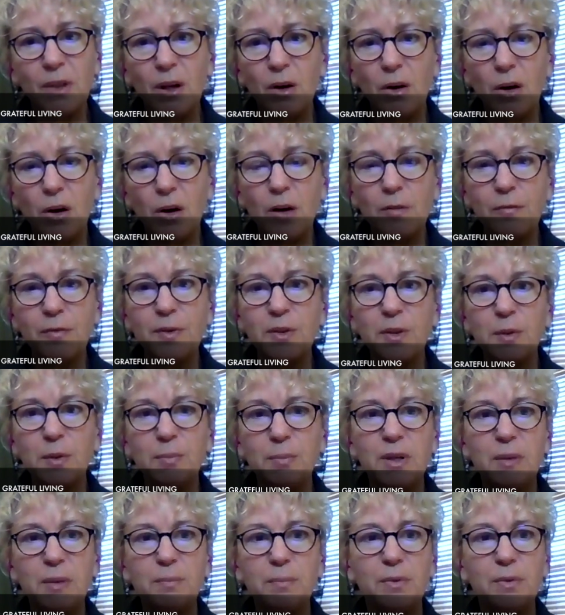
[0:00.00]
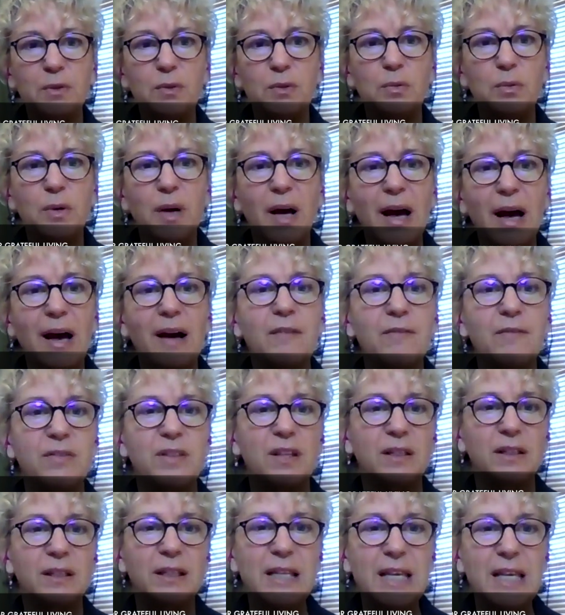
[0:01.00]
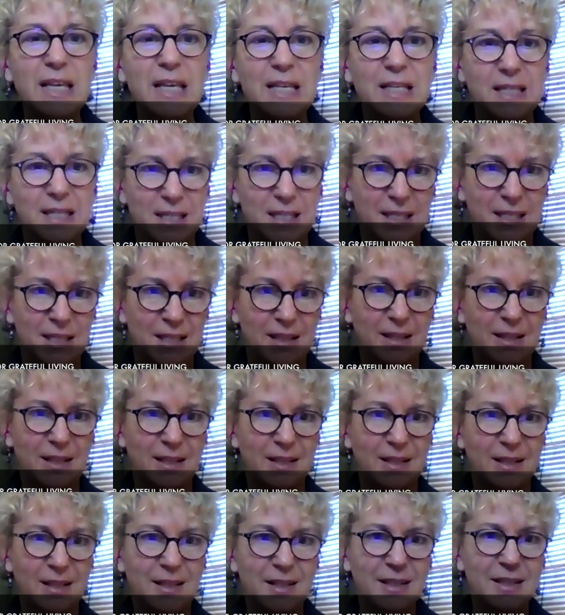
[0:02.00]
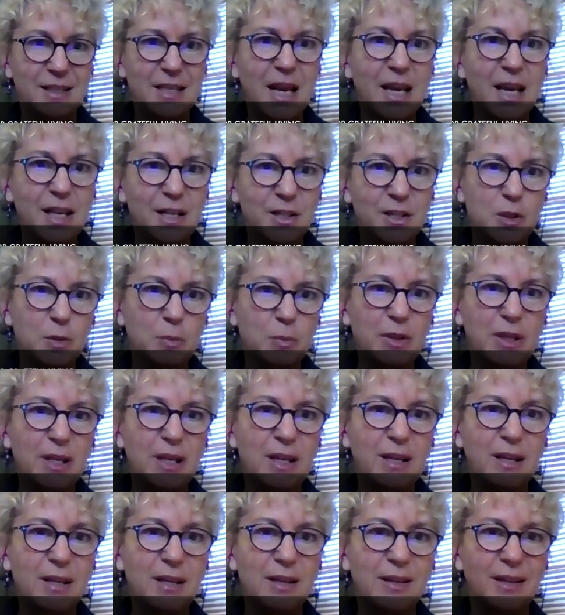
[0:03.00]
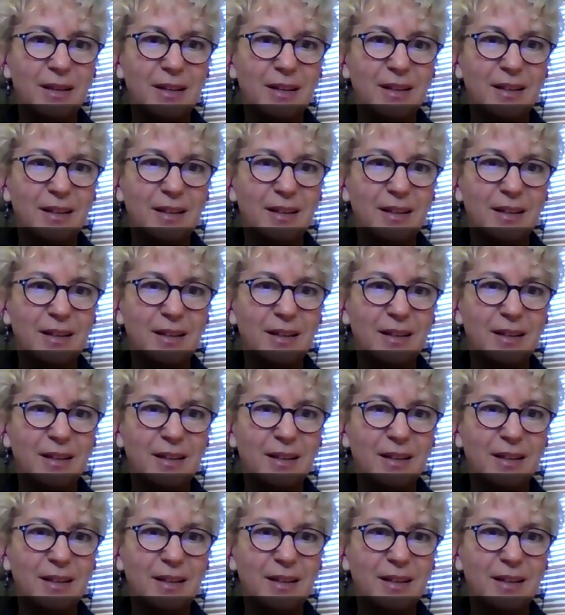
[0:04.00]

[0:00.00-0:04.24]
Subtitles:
are often the people who have the least tangibly.